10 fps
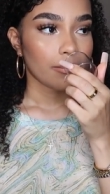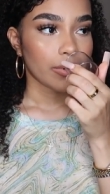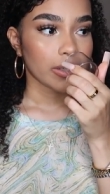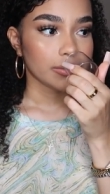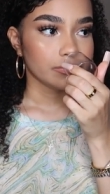
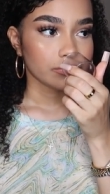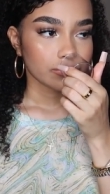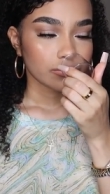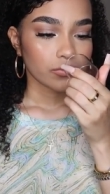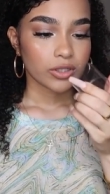but
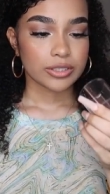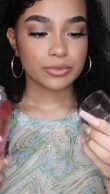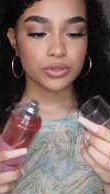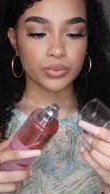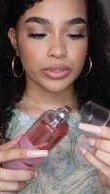
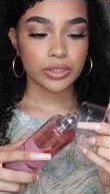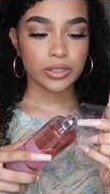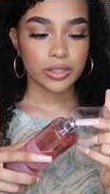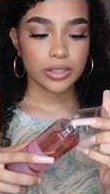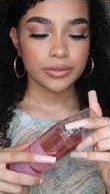smells really
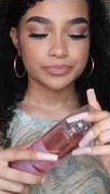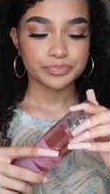good